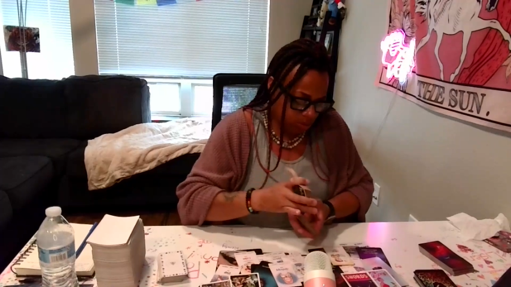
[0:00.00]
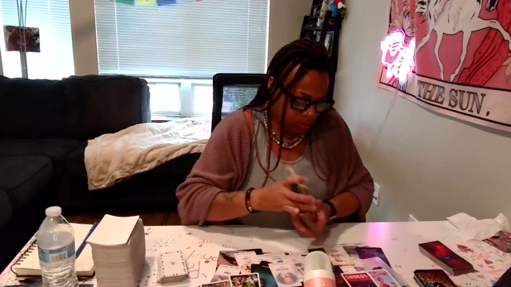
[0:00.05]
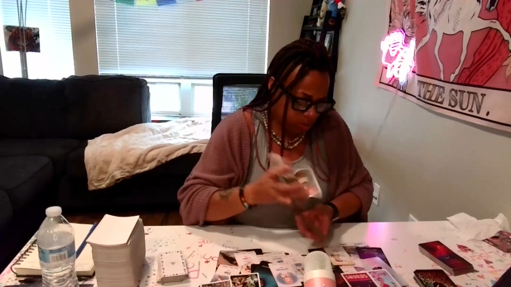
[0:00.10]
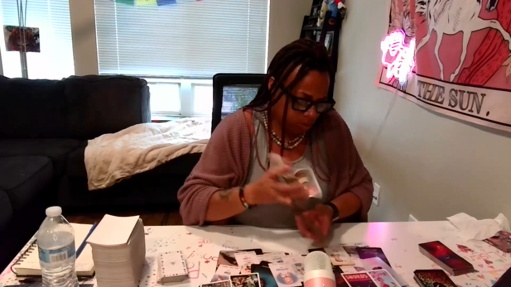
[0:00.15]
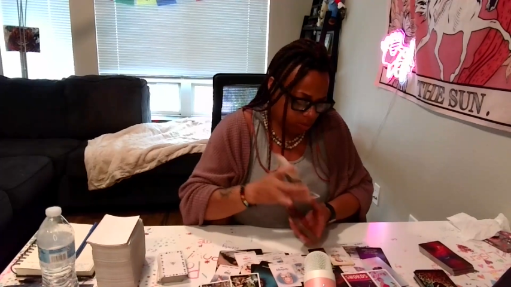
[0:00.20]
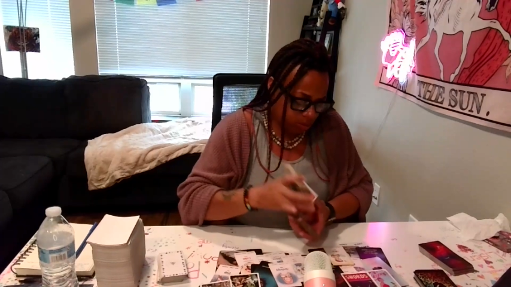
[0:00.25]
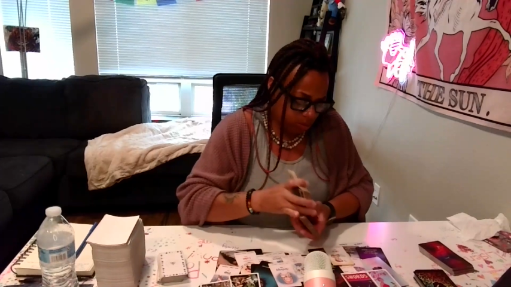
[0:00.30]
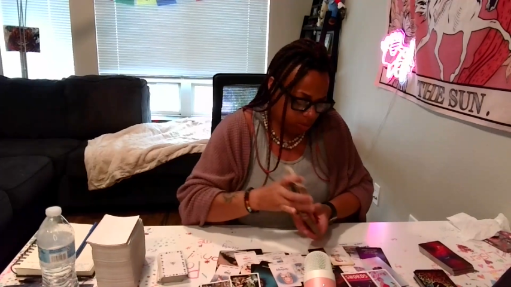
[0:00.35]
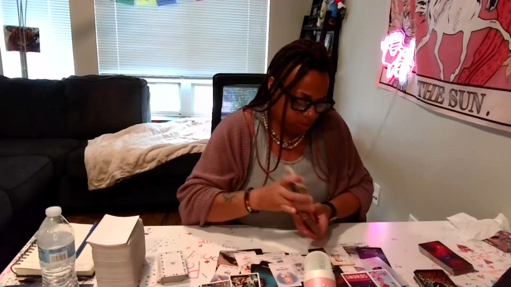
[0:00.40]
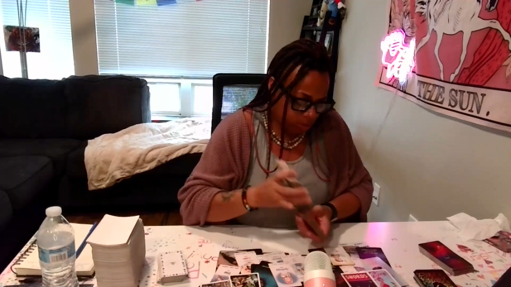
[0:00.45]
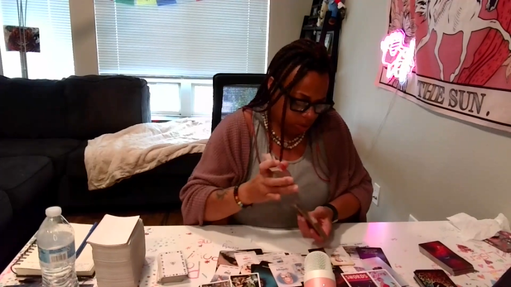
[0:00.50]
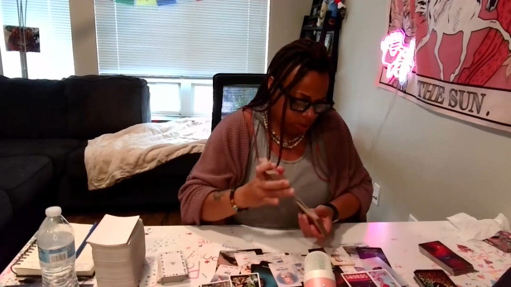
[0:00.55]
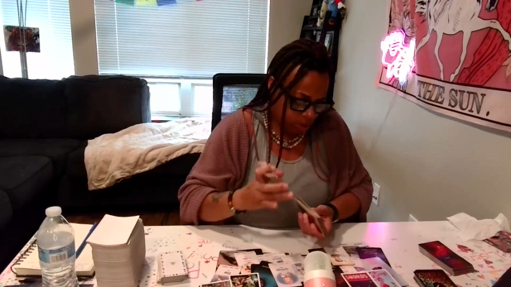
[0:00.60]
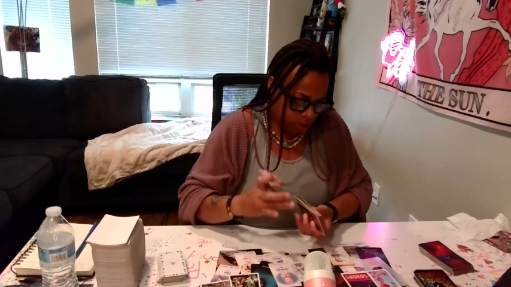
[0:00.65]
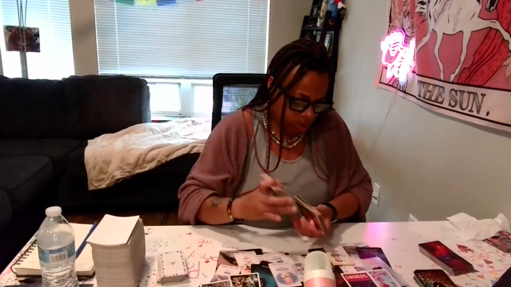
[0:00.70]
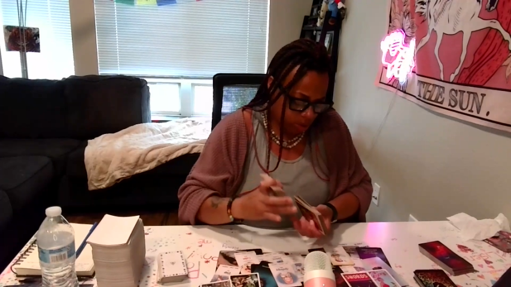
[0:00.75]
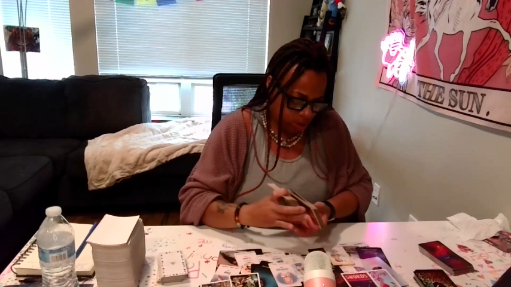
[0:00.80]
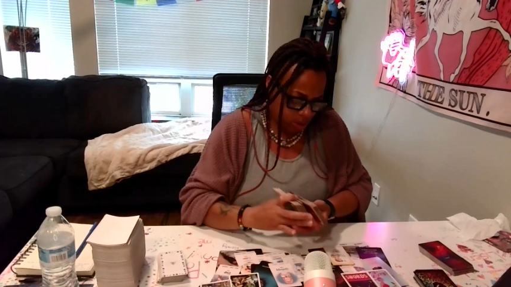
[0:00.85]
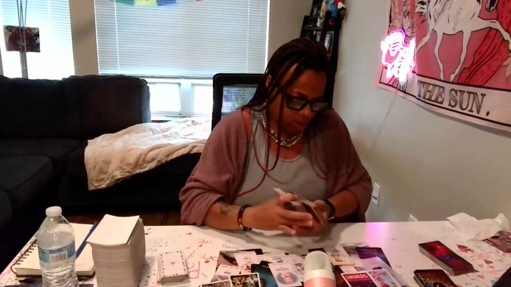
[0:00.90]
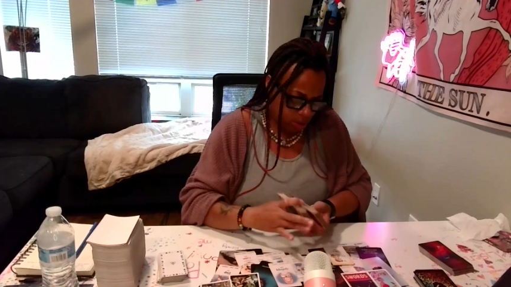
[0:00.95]

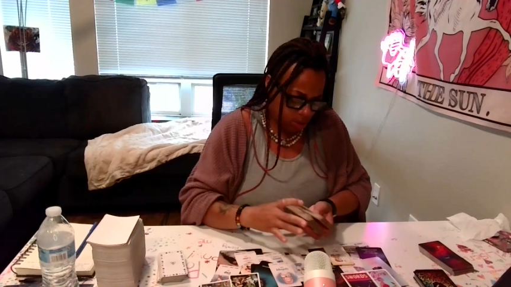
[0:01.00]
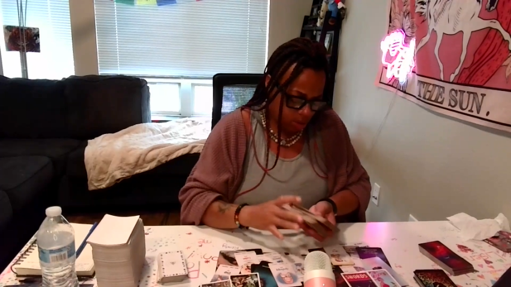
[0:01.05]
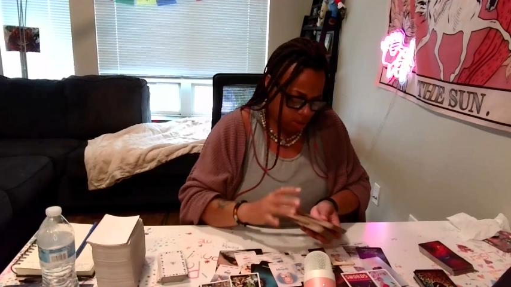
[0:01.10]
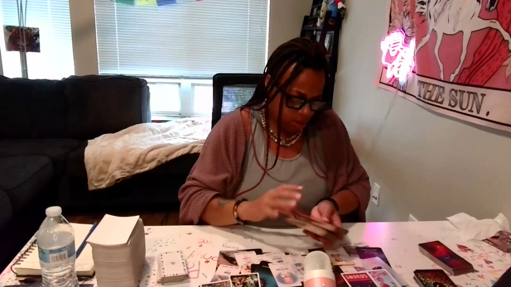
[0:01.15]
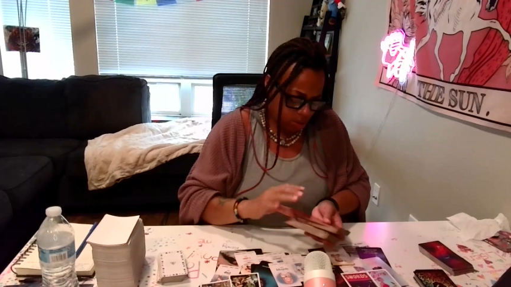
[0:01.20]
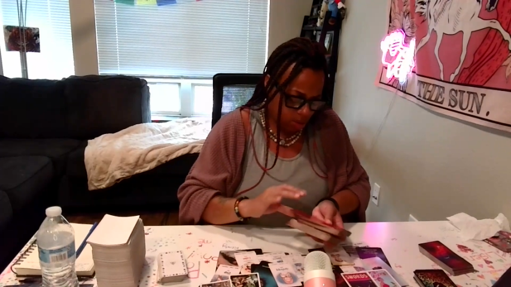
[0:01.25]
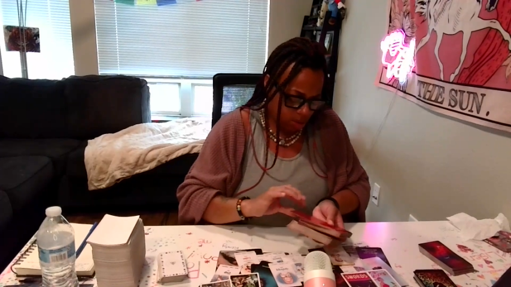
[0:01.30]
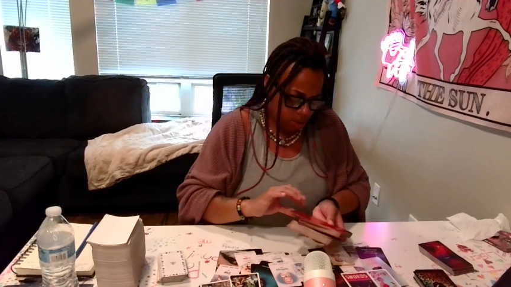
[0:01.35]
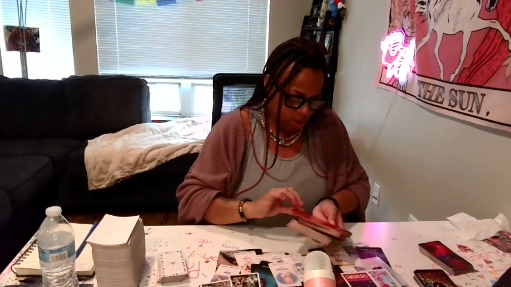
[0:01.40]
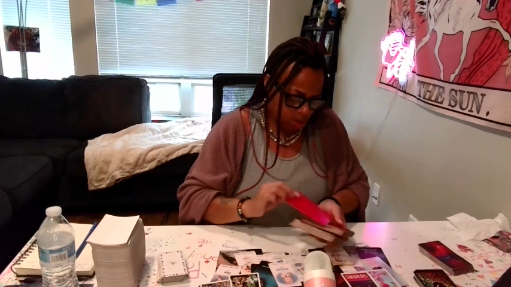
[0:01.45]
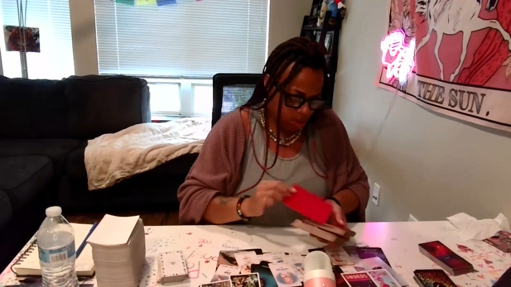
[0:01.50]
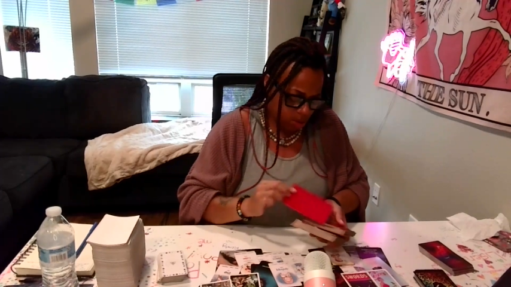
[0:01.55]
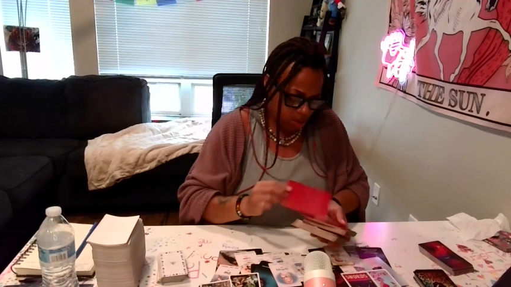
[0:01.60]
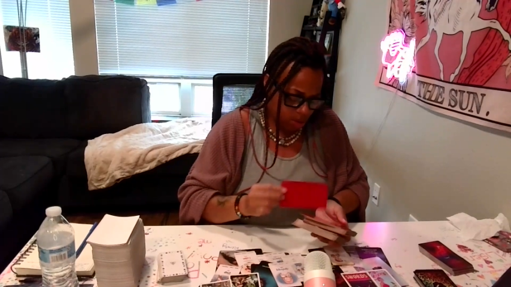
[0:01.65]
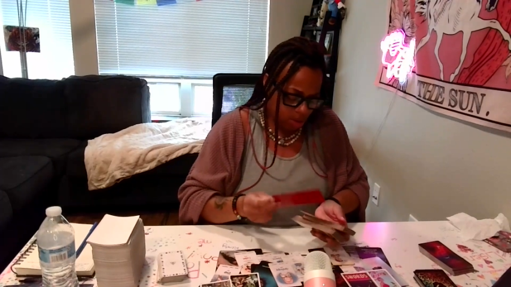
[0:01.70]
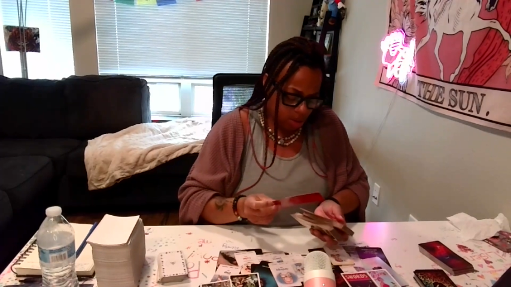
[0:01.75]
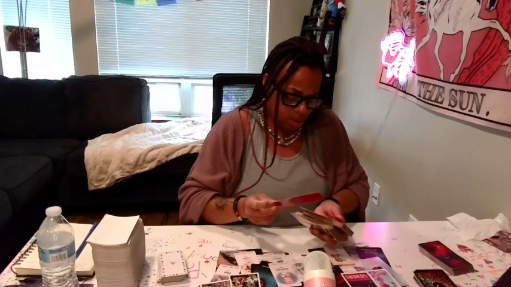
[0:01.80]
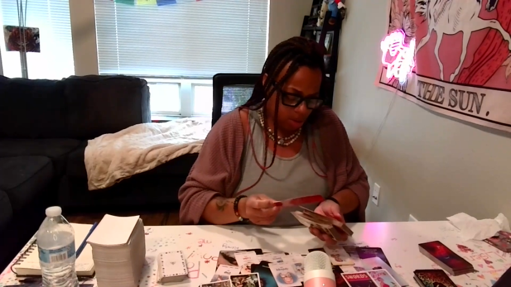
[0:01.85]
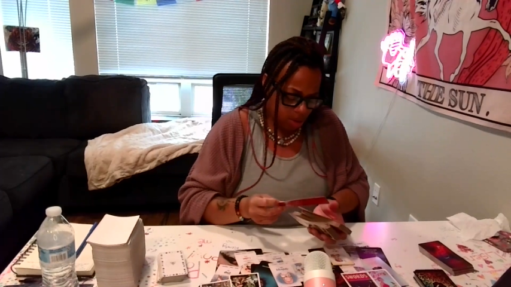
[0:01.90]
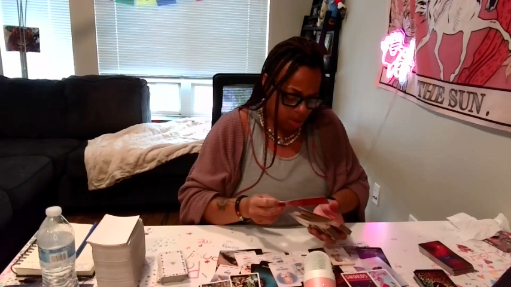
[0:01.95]

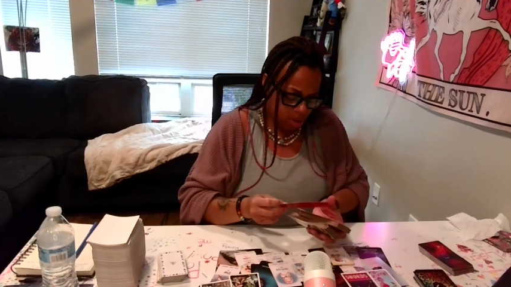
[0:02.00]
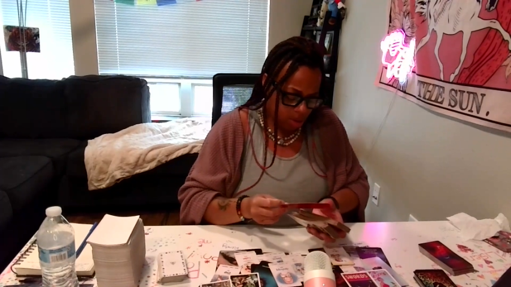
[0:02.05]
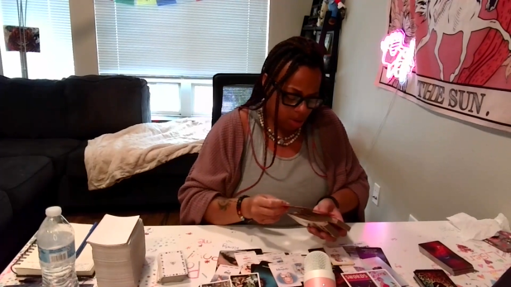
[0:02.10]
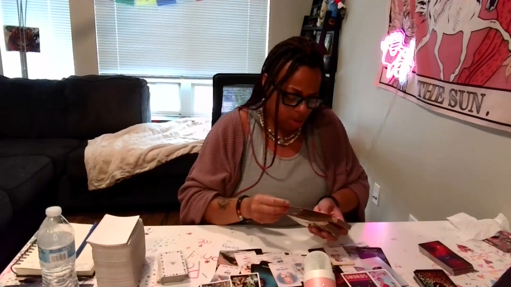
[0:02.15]
(no one is talking)